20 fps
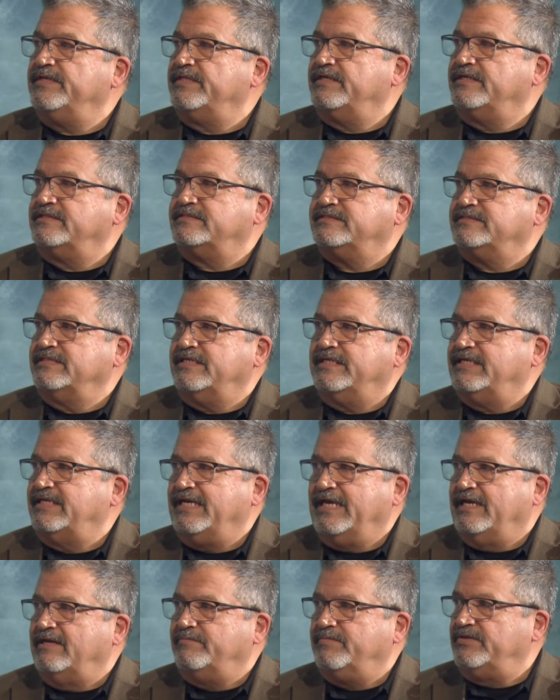that it
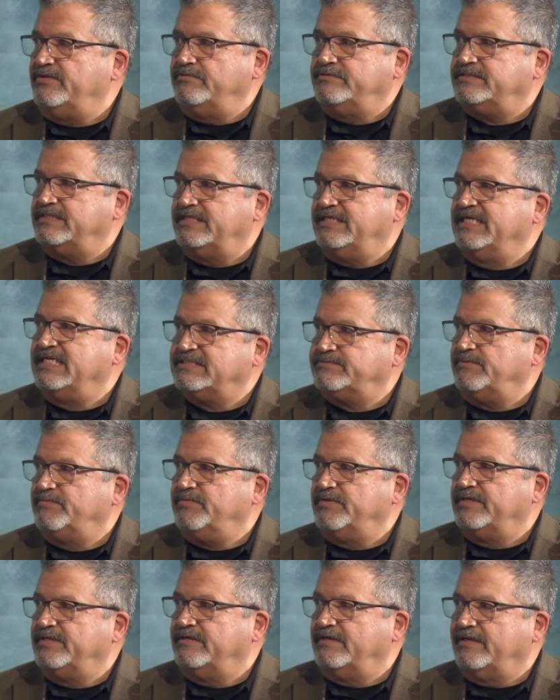can't be used against me,
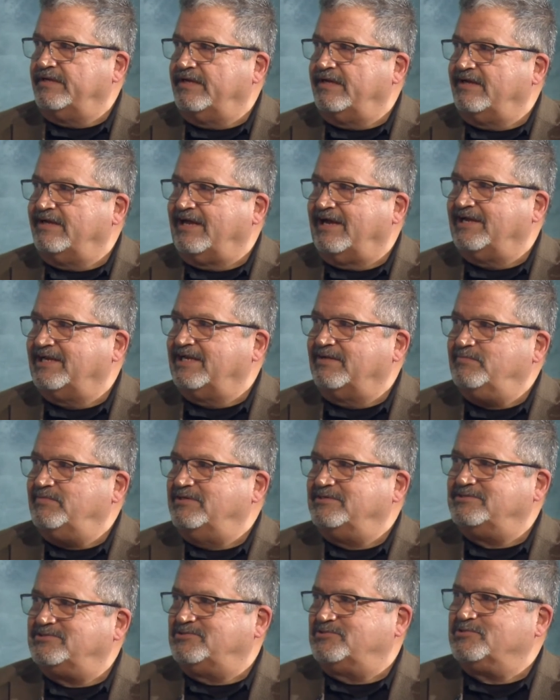but how can I be
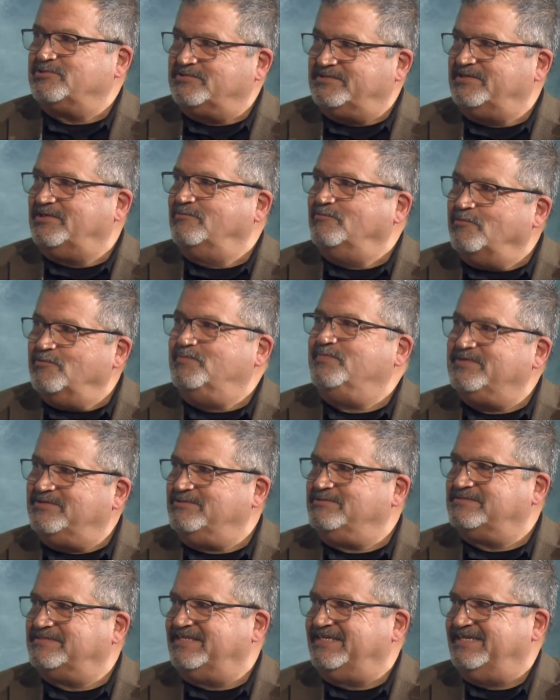assured that it won't be
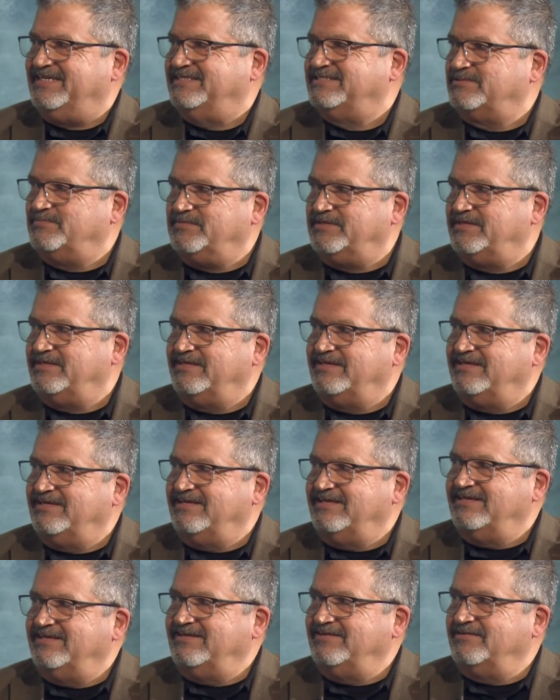used against me?
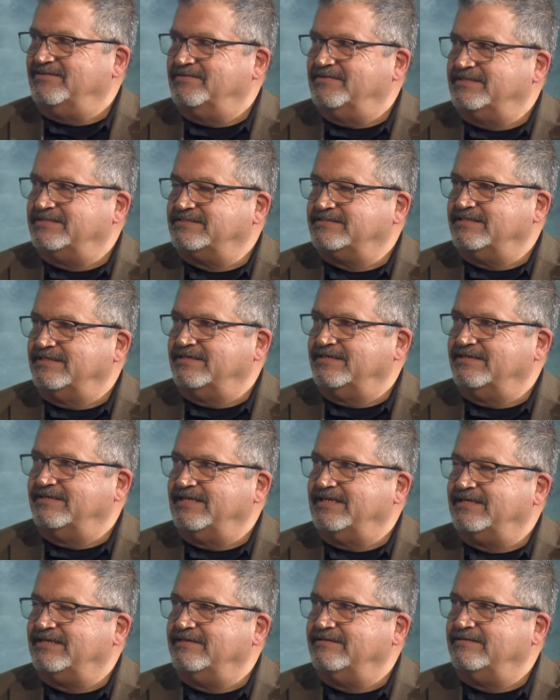You know, it's
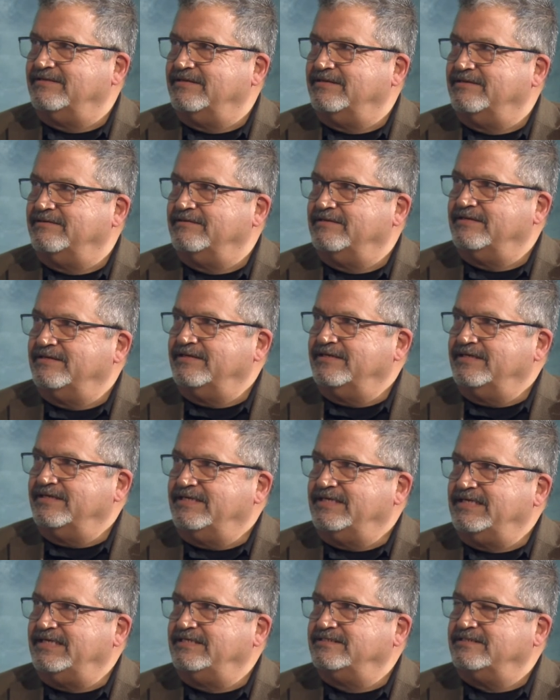they can
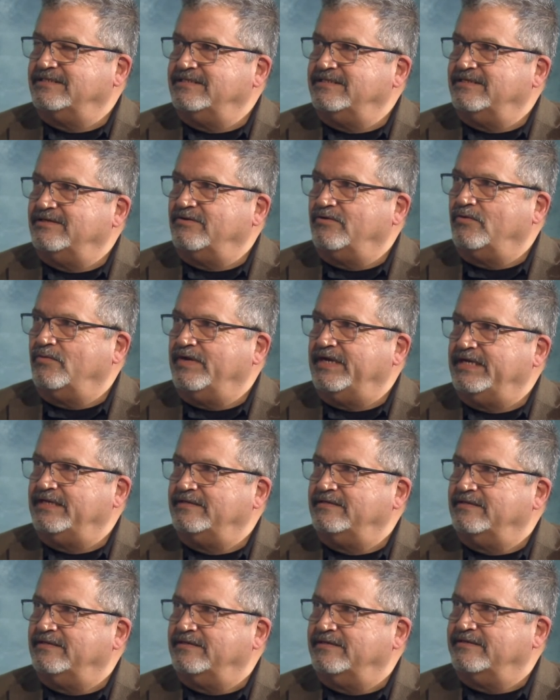easily
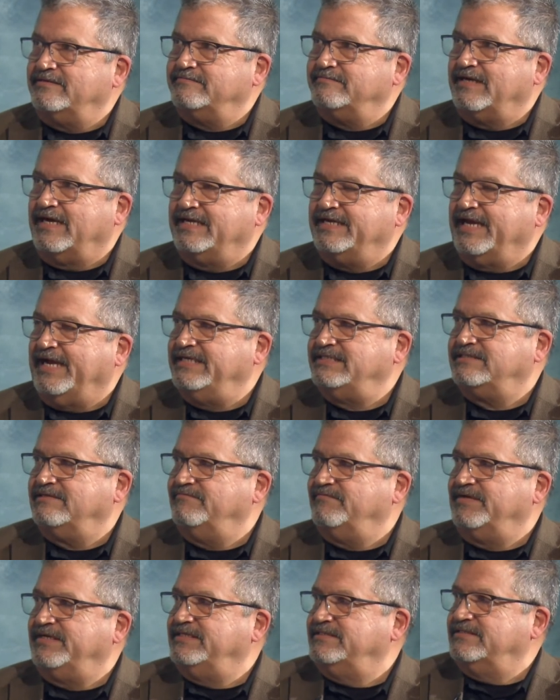equate an ICE
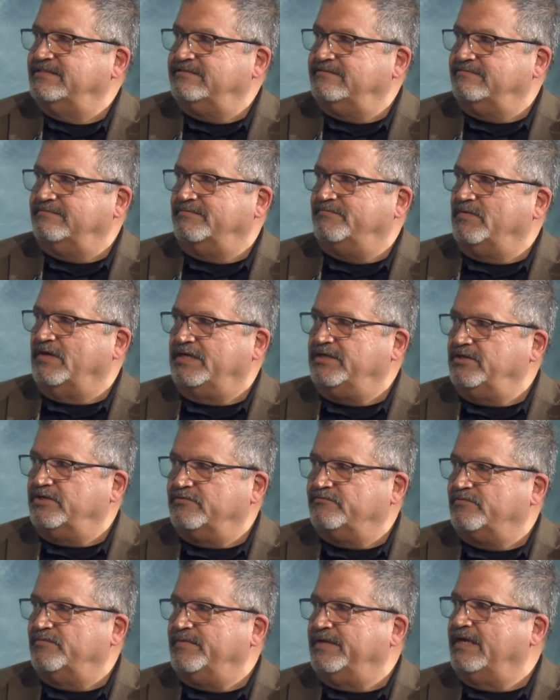invasion a
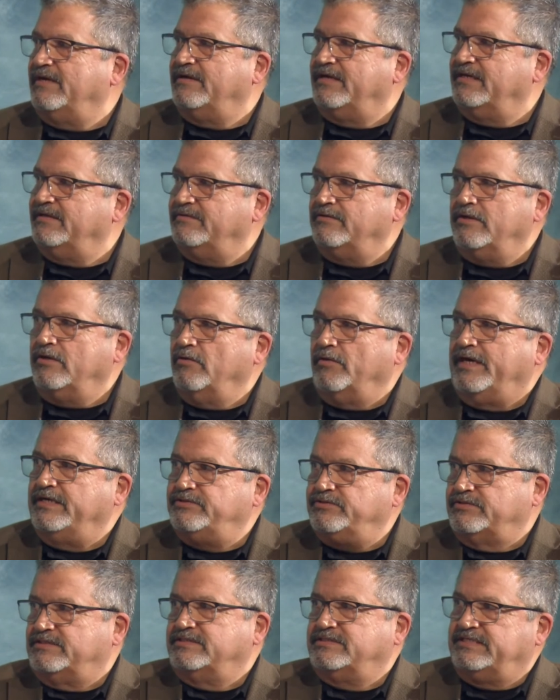year from now on. Well, I
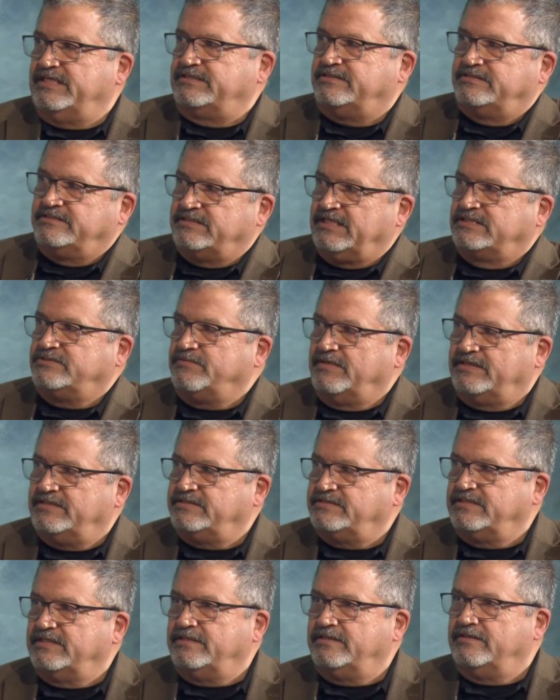took the census, that's why
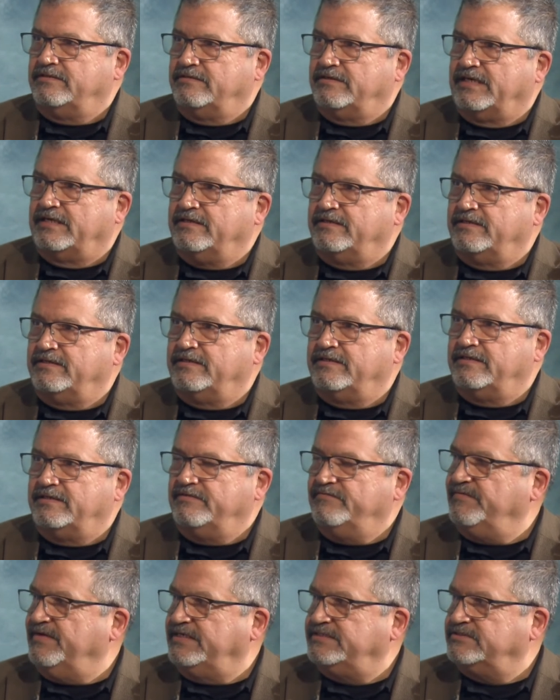the
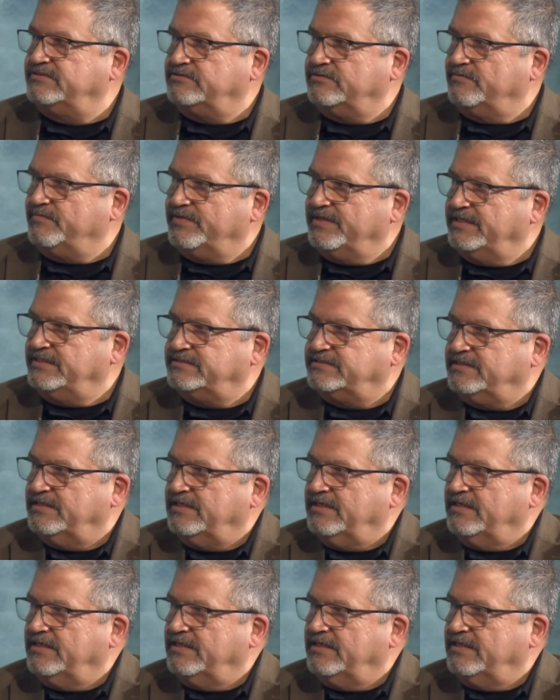invasion took place.